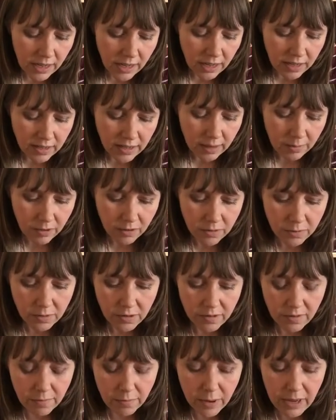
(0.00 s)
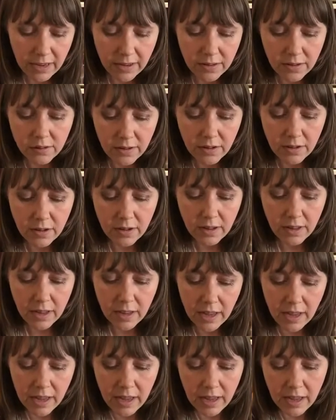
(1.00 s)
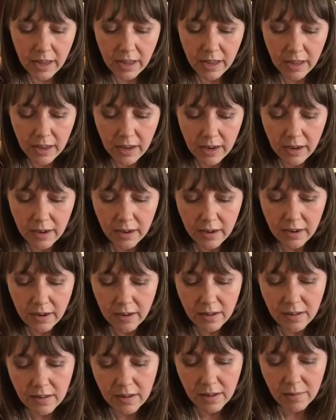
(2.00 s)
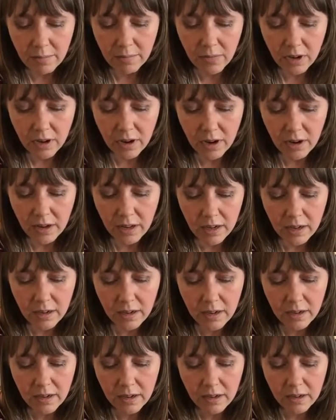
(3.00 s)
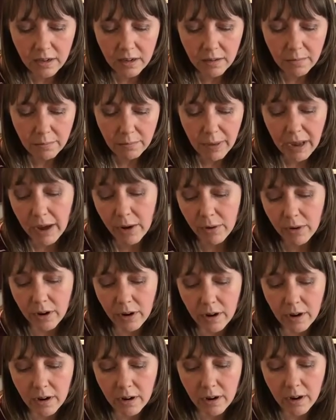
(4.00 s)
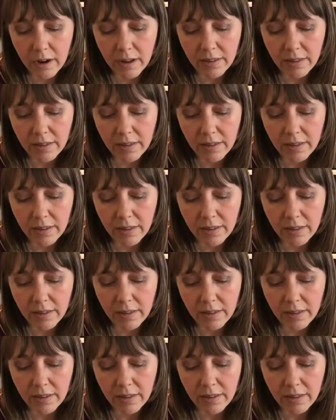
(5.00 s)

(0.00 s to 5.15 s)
a tablespoon of basil, and some garlic powder.